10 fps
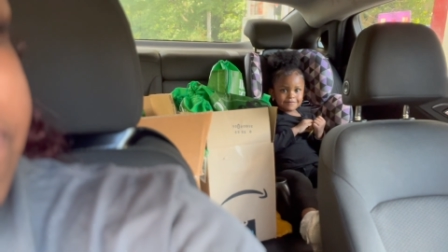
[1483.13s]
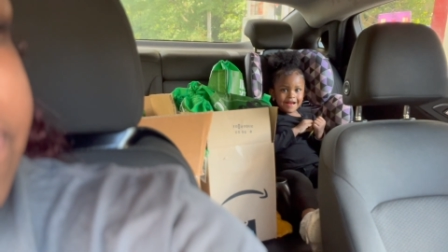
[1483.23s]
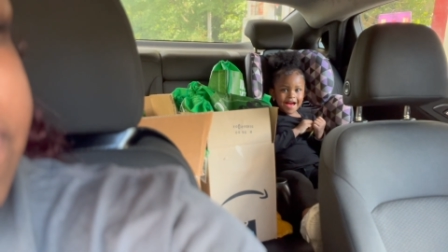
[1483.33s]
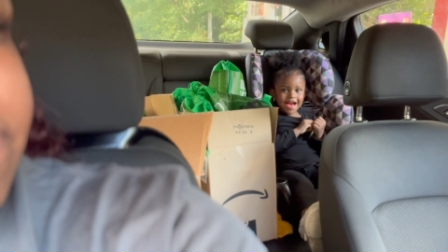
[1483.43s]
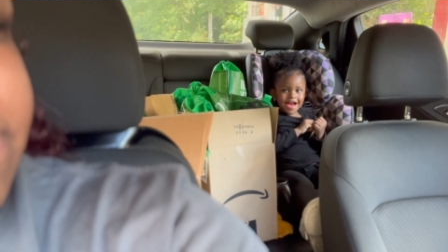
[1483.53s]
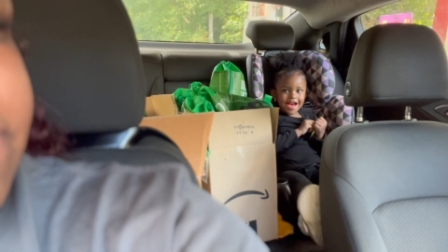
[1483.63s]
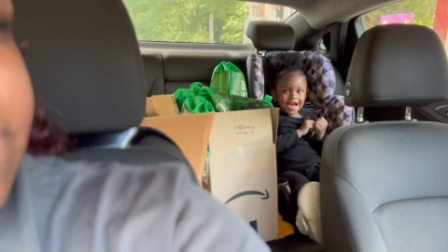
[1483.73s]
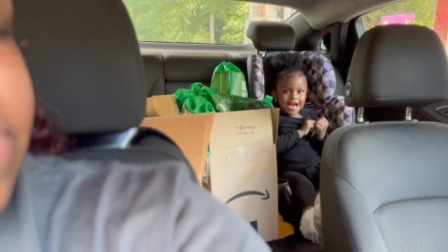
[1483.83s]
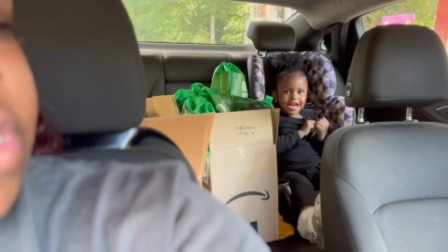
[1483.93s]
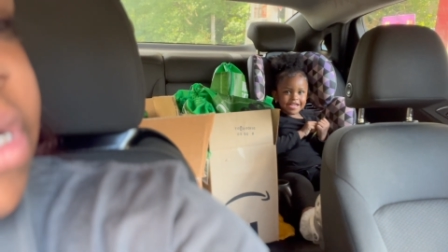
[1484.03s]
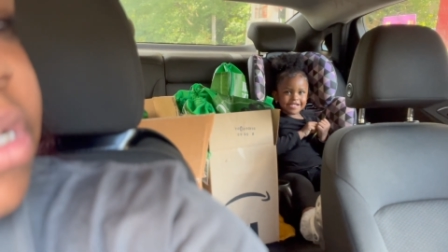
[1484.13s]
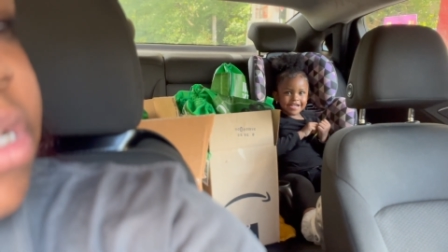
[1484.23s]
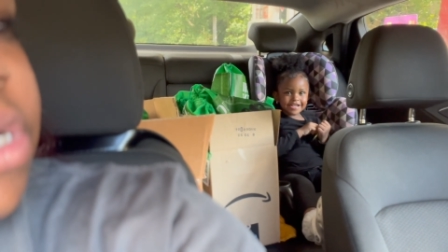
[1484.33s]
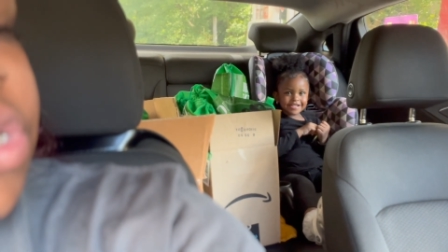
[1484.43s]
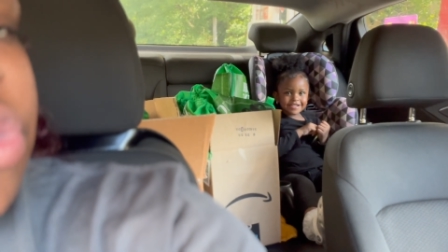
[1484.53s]

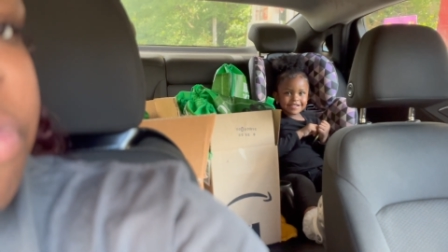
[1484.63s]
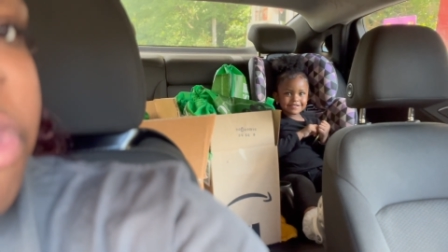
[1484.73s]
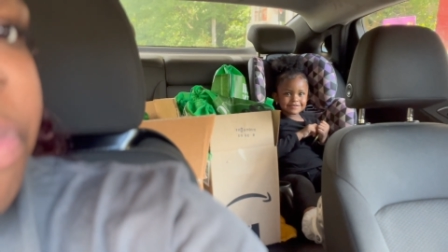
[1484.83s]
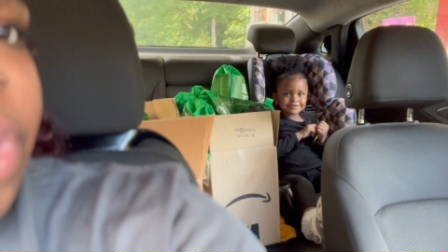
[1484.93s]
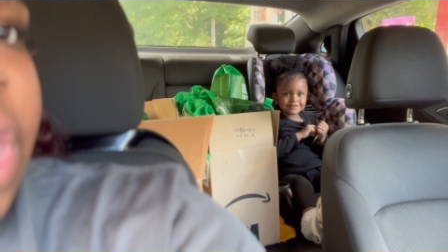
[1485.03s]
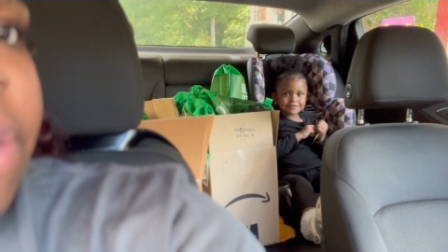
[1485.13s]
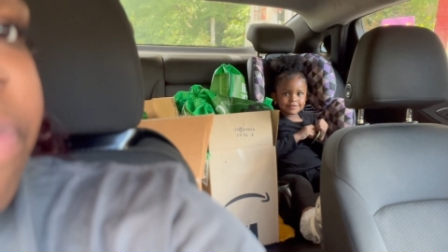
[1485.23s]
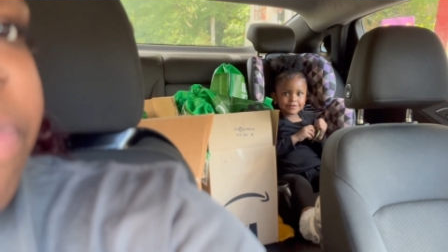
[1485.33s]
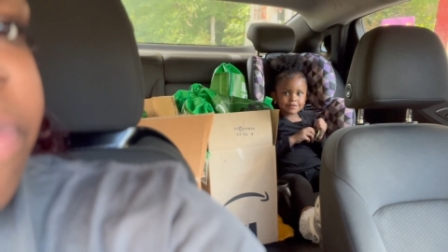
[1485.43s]
Hi. Show them your pen.